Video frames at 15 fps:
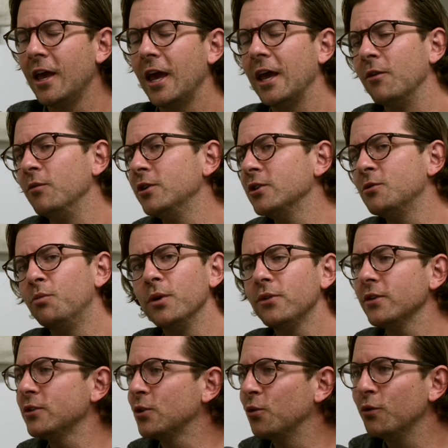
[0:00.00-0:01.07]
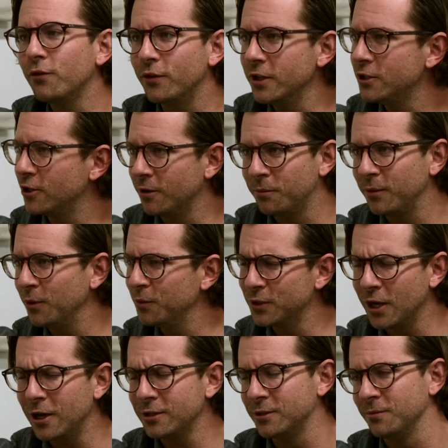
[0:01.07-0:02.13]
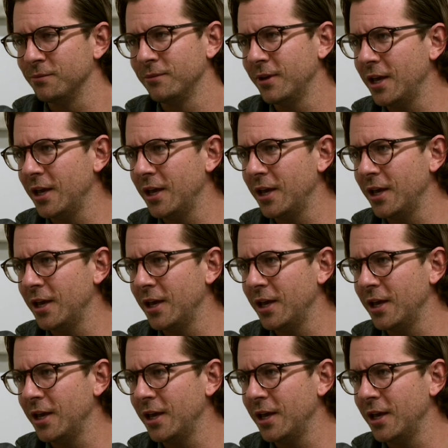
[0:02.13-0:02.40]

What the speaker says: And we just built this cool friendship. It was awesome.